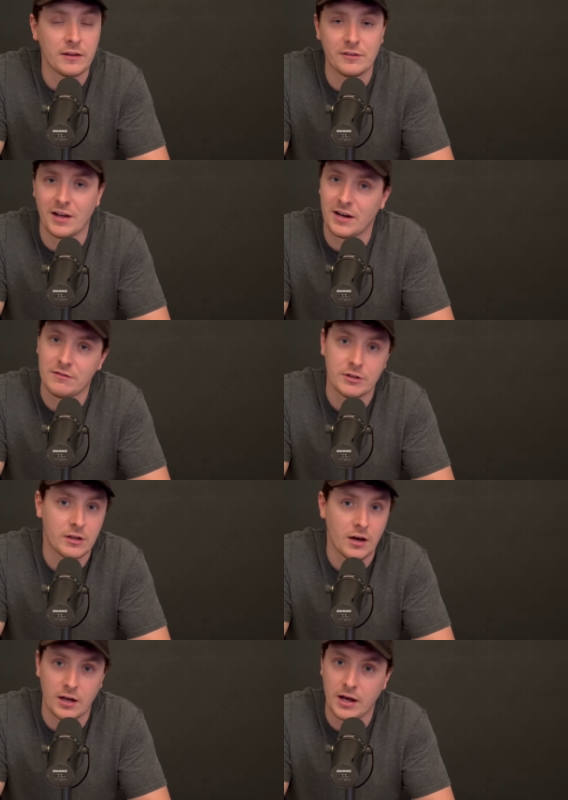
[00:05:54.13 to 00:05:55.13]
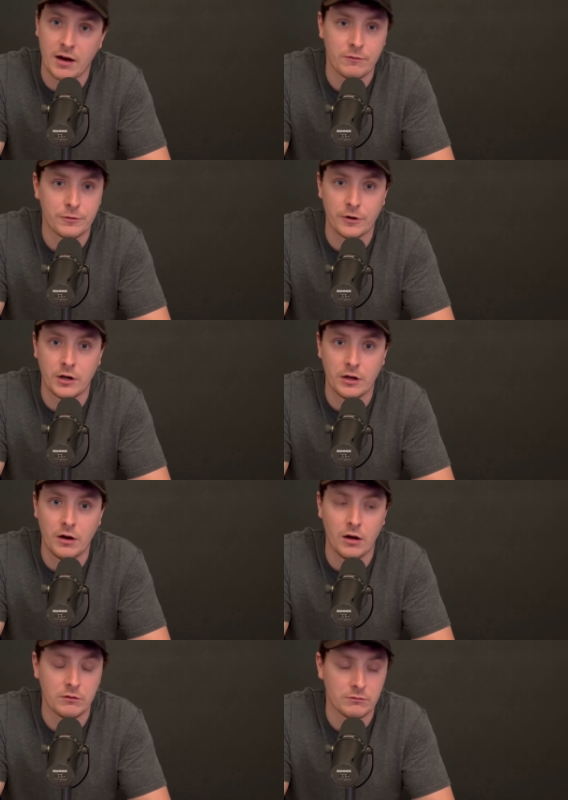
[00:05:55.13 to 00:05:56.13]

you're not even cut out for it at all.